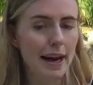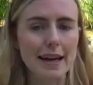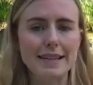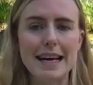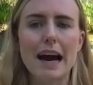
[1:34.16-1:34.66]

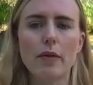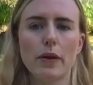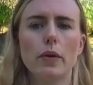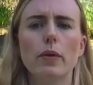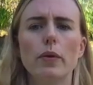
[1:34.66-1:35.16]
and down the
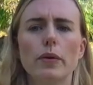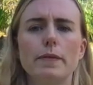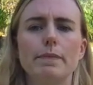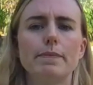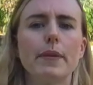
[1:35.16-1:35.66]
cord.
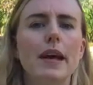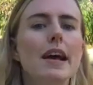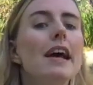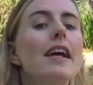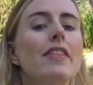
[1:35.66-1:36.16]

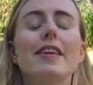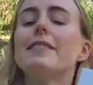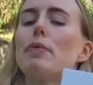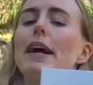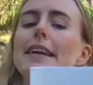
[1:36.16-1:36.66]
This
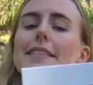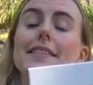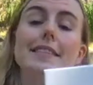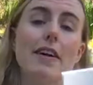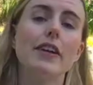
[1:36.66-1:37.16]
brightness
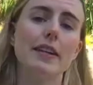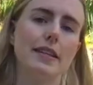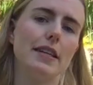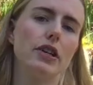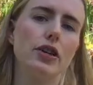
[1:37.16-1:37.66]
is definitely
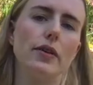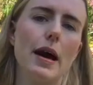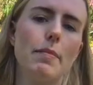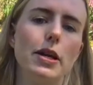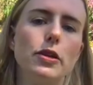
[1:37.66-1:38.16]
tissue
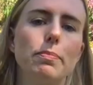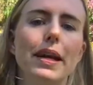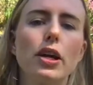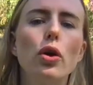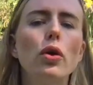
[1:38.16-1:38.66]
damage, but
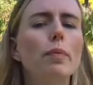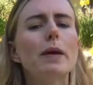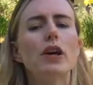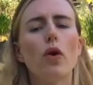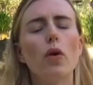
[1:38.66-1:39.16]
it could be
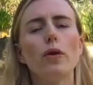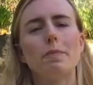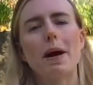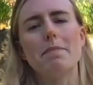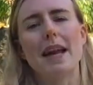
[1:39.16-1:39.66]
caused
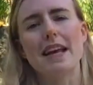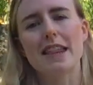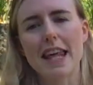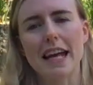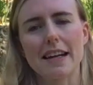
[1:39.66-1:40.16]
by many
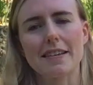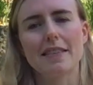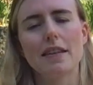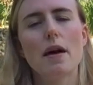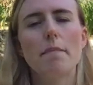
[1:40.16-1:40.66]
things.
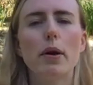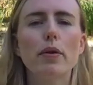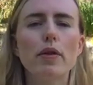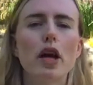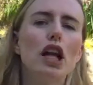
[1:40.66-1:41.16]

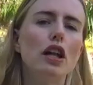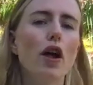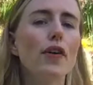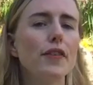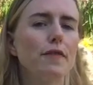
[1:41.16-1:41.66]
Both
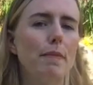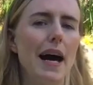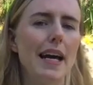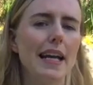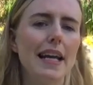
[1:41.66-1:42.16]
loss of
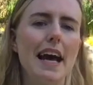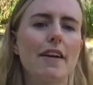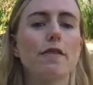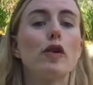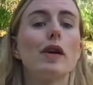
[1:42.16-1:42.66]
myelin and,
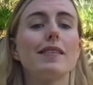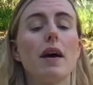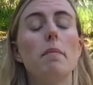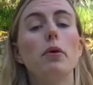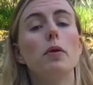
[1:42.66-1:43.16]
for
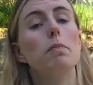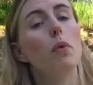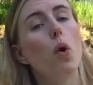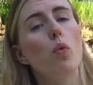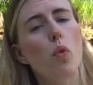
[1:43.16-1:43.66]
example,
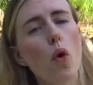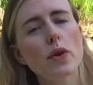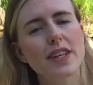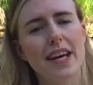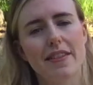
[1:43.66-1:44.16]
more
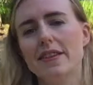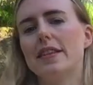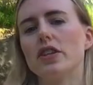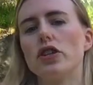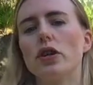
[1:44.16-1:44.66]
water in the
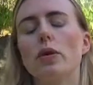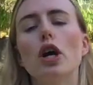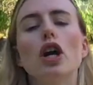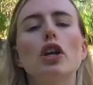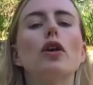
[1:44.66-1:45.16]
tissue
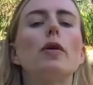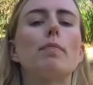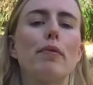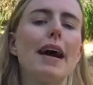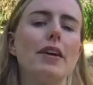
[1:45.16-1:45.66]
look
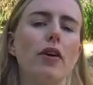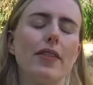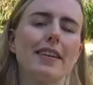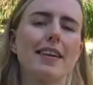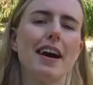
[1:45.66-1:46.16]
bright on
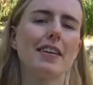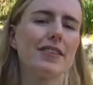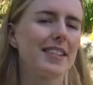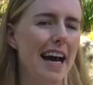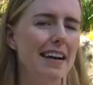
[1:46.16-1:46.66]
this kind of
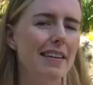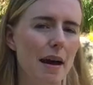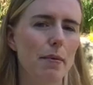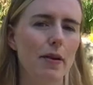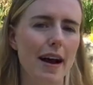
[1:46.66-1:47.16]
standard
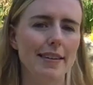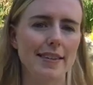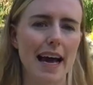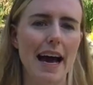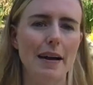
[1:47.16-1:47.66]
MRI
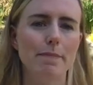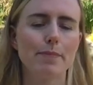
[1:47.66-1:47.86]
scan.